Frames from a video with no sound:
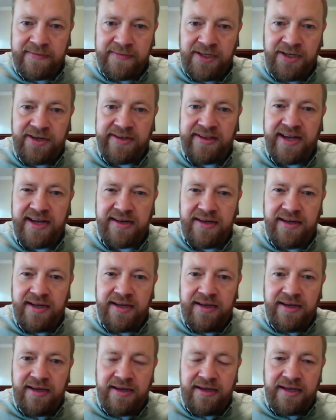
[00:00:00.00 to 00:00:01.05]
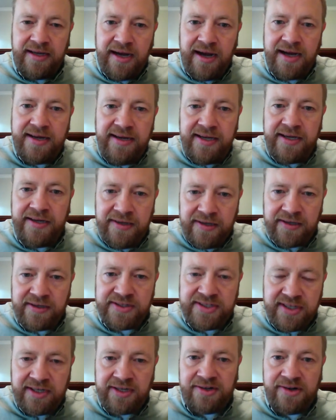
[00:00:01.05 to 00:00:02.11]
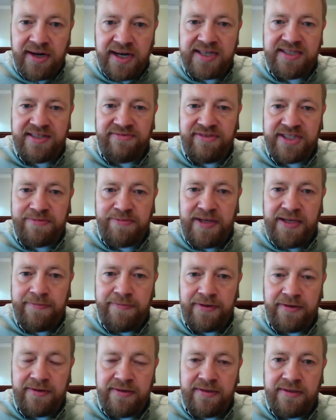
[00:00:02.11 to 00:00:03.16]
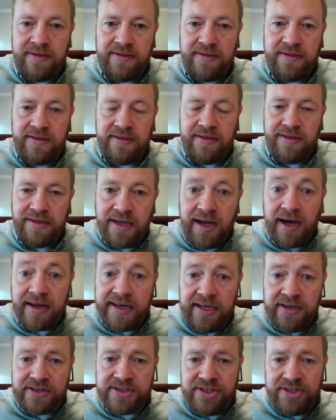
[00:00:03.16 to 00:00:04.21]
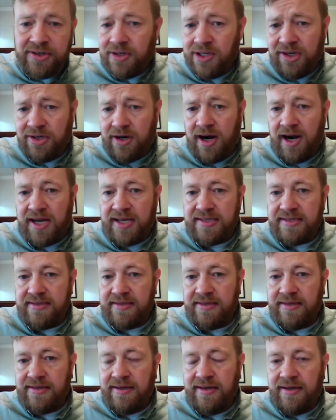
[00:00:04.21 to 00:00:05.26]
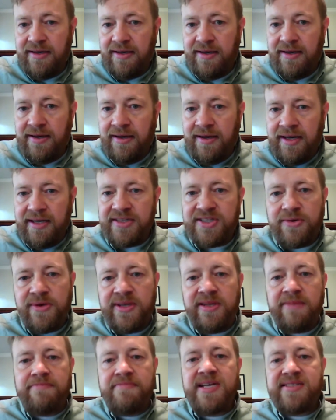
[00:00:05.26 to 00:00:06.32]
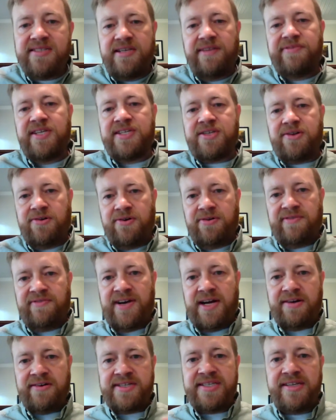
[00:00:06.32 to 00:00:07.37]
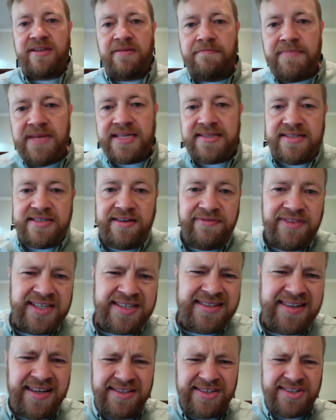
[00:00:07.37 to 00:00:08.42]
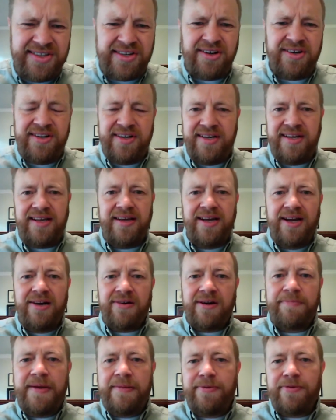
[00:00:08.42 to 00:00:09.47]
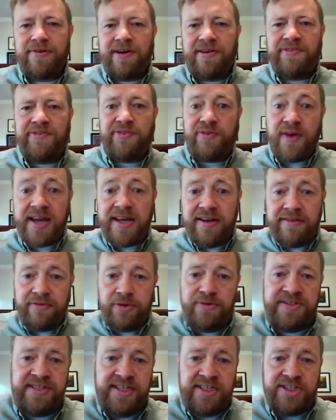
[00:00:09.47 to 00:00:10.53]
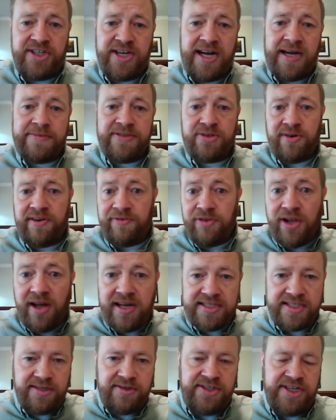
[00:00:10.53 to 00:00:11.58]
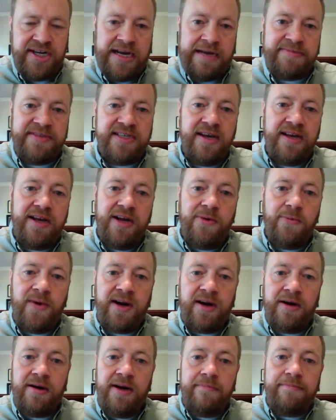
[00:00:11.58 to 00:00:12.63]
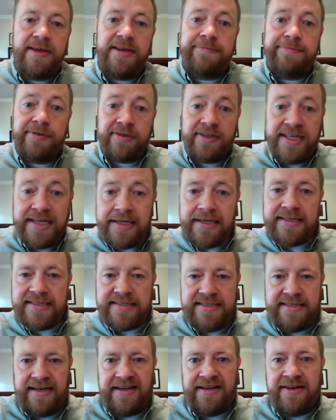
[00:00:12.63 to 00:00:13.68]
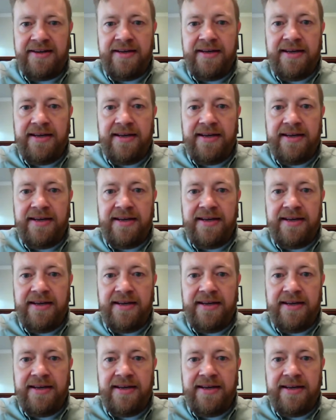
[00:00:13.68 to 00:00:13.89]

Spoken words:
You hear that? God hears the cries of his people. God hears your cries. And so in the midst of this coronavirus, in the midst of this uncertainty where people are afraid of losing jobs or have lost their jobs, where people are getting sick